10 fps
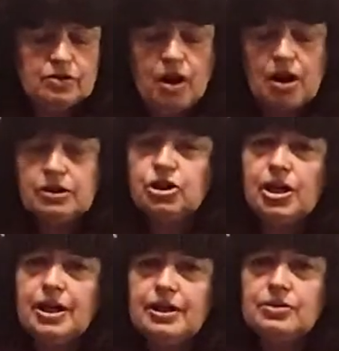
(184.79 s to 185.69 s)
large
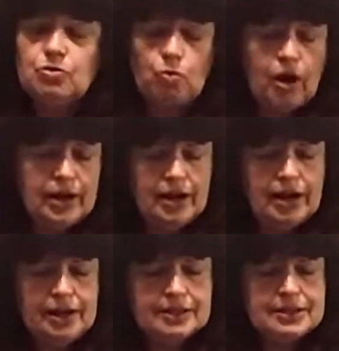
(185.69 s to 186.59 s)
eggs, white
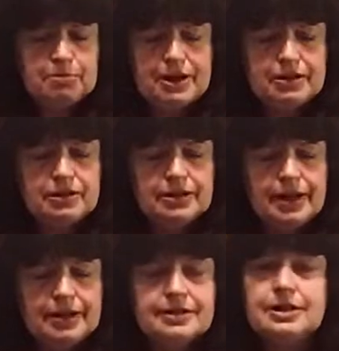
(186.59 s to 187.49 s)
eggs, speckled
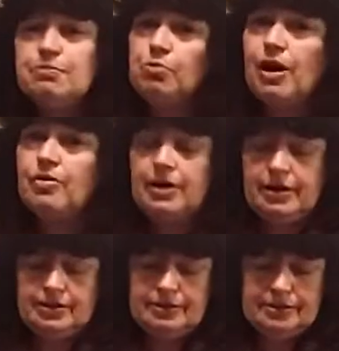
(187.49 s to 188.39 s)
eggs, and brown
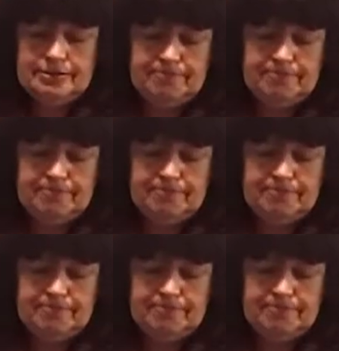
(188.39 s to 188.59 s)
eggs.